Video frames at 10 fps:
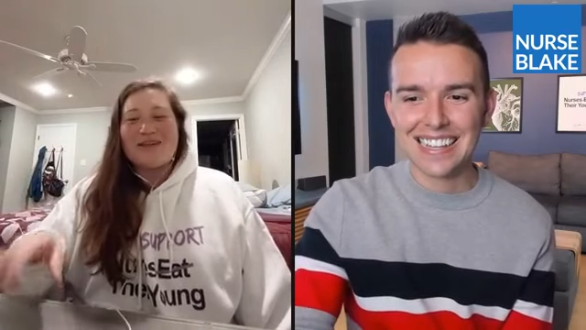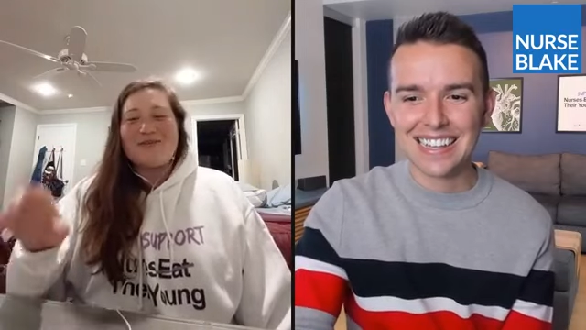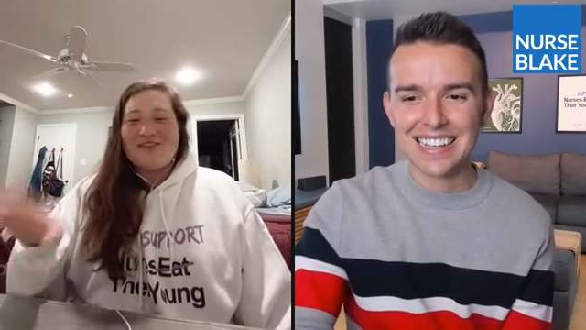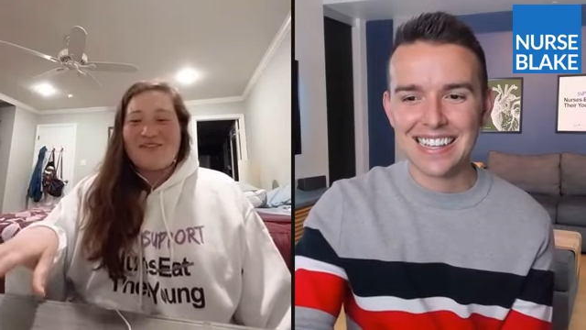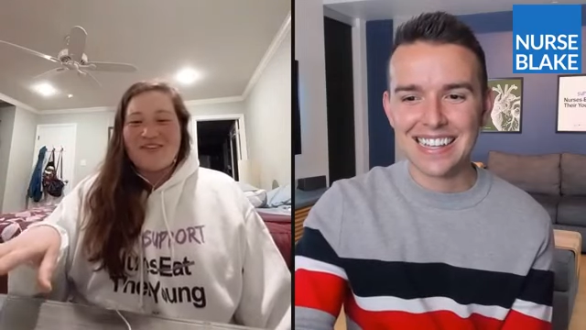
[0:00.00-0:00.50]

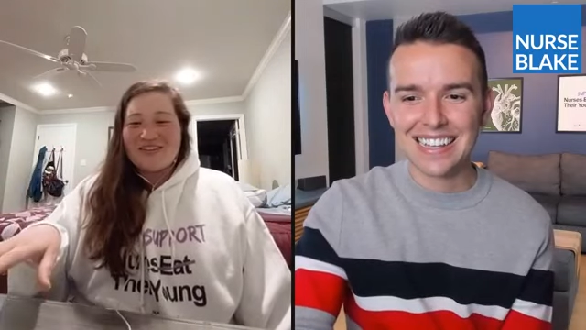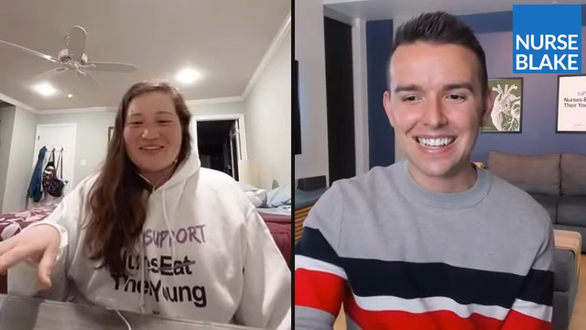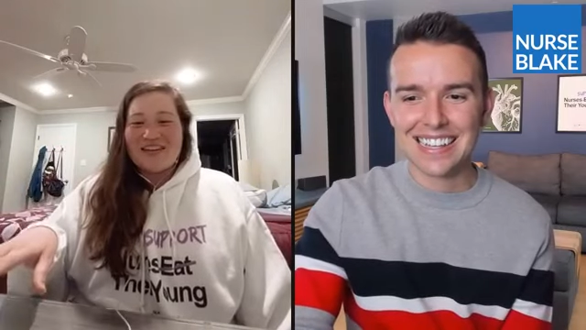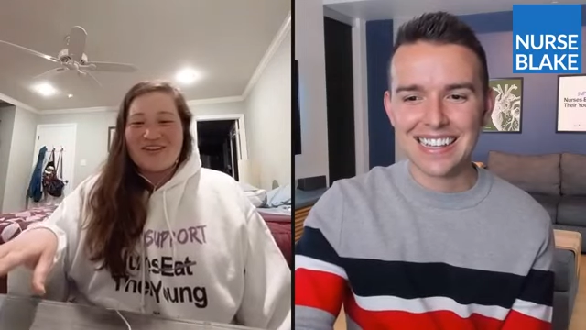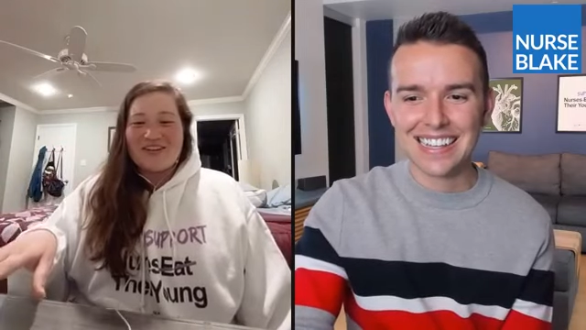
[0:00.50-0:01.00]
Speaker 1: That's my favorite
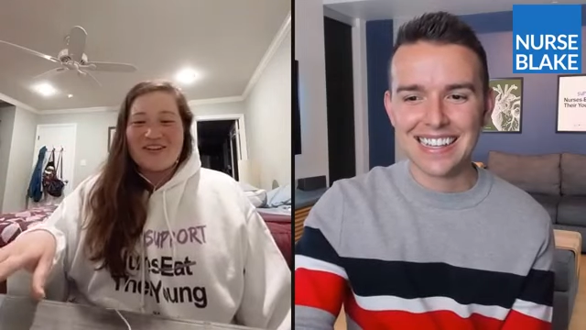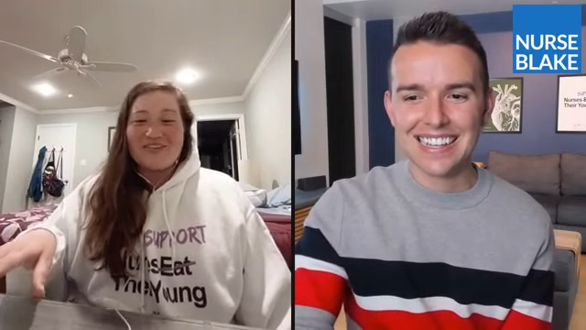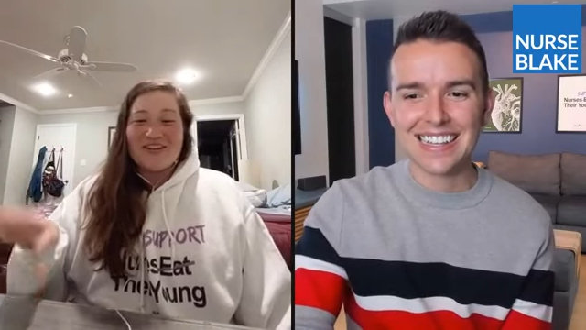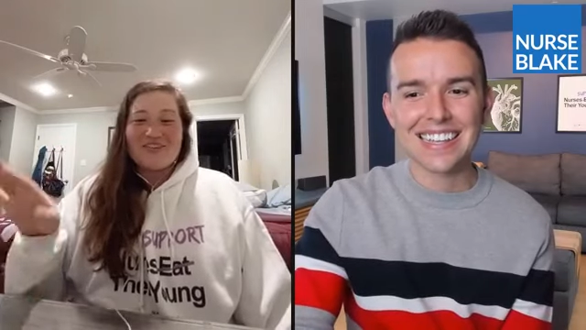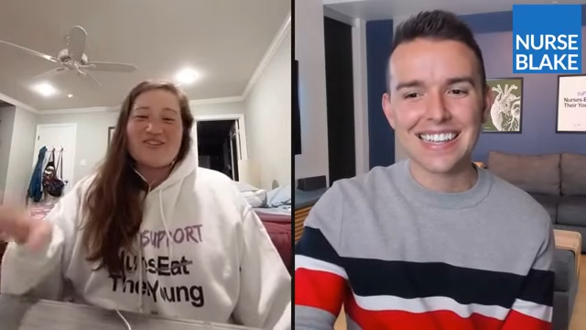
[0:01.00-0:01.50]
station.
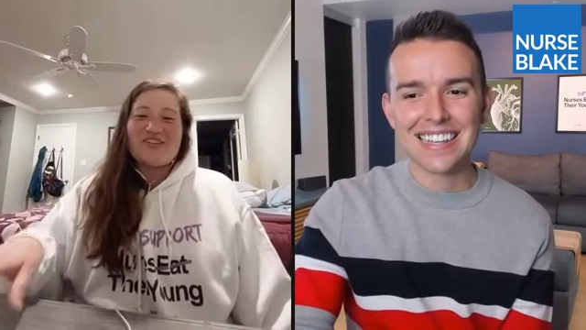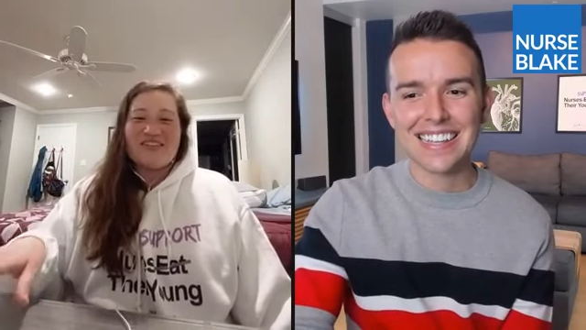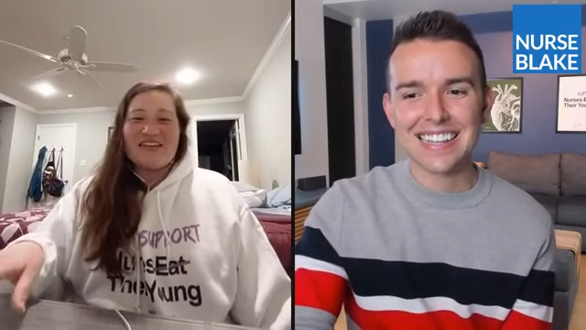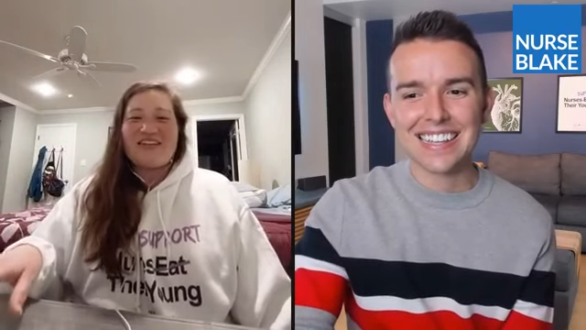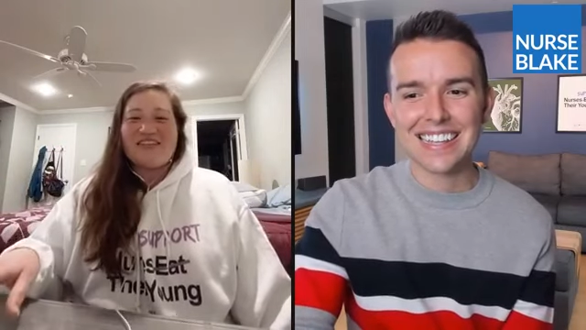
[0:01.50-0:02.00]
If the
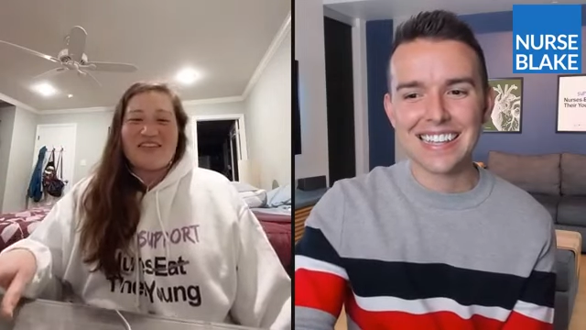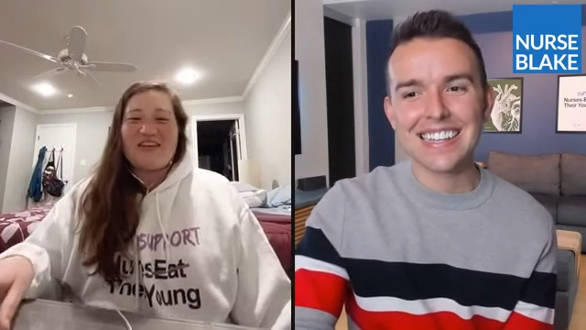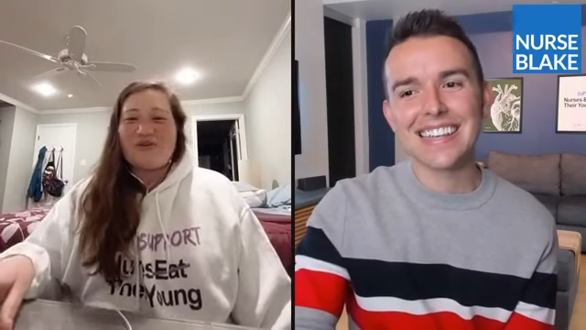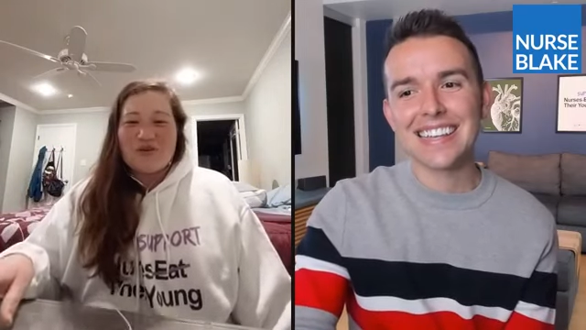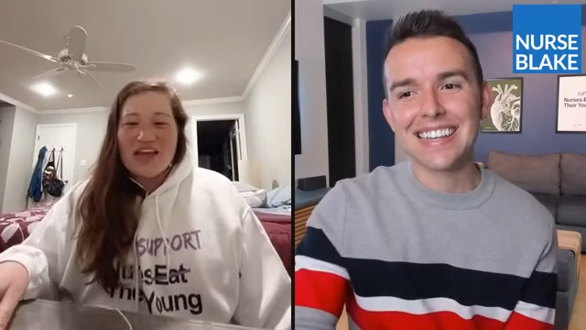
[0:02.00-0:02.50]
surgeon says that
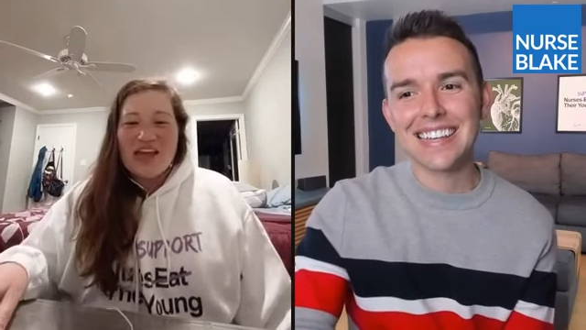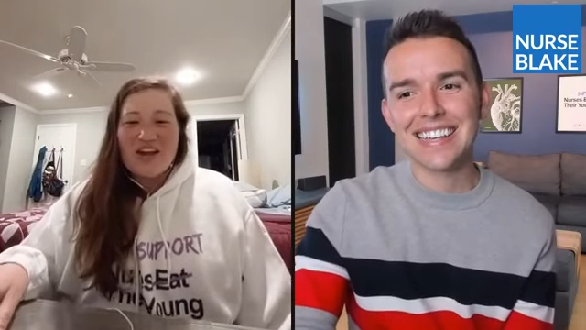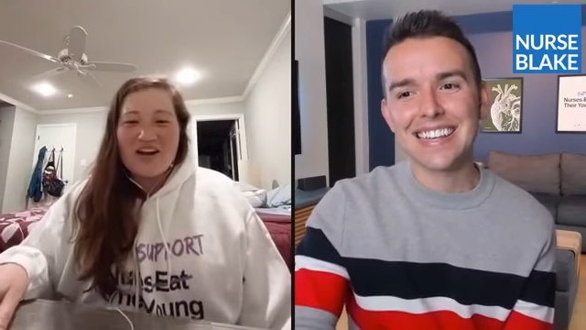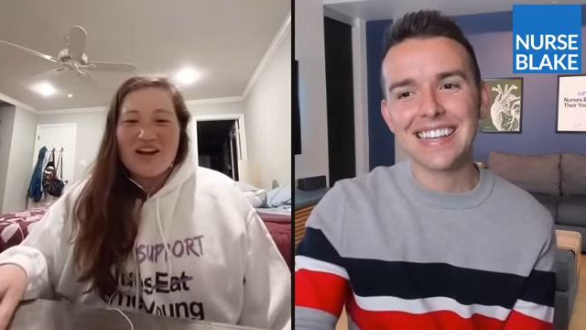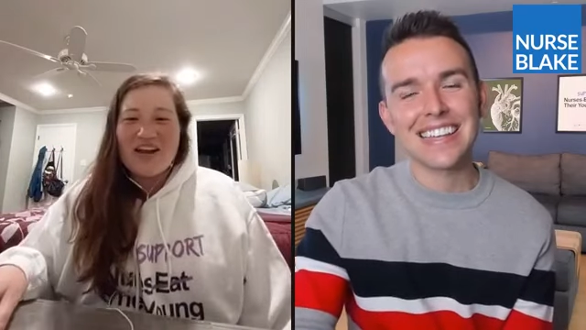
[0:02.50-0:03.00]
they don't
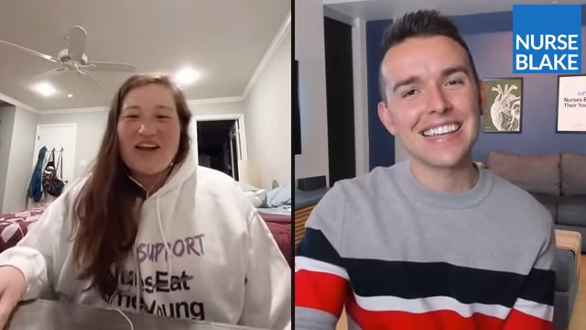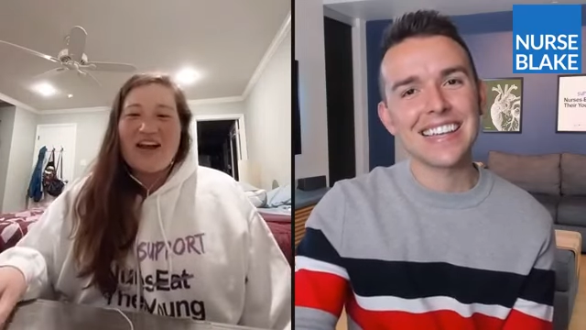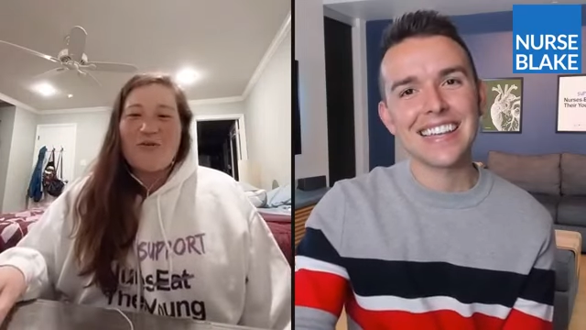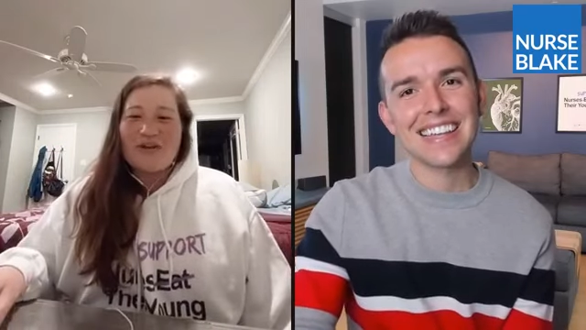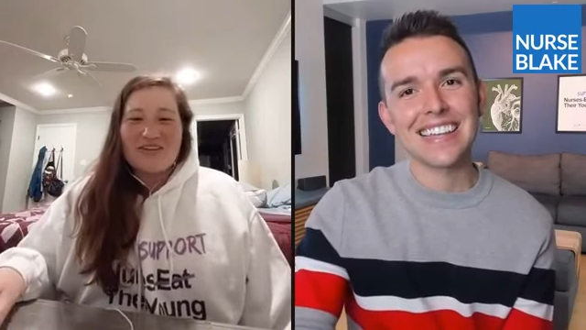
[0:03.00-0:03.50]
care
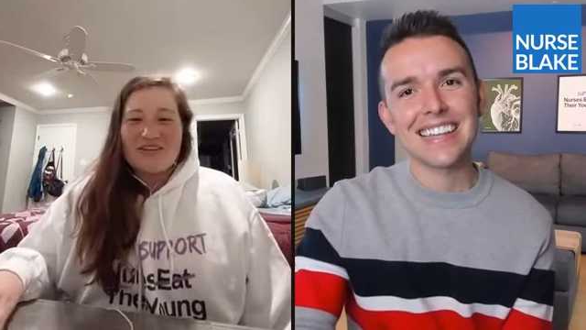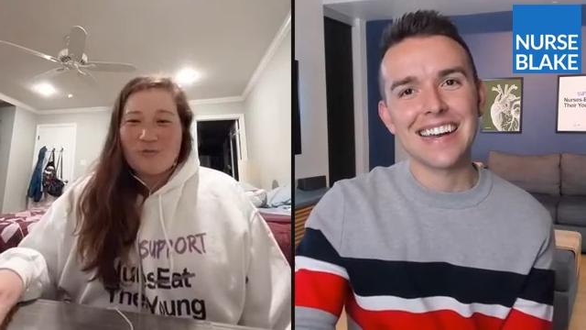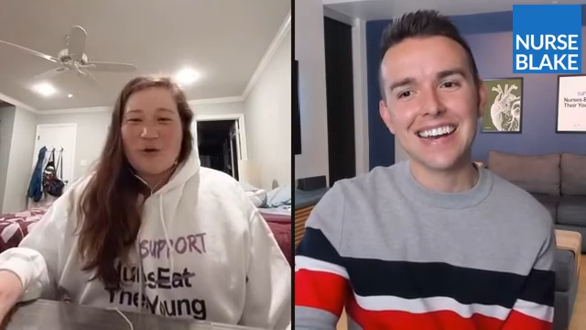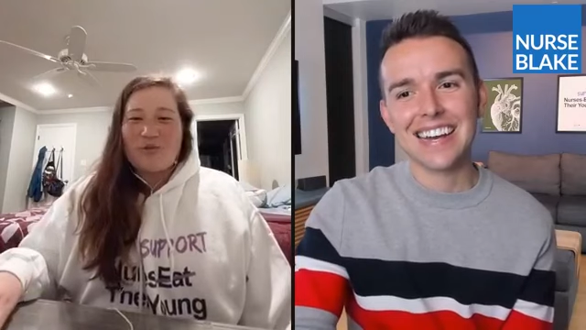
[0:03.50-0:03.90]
what's yeah.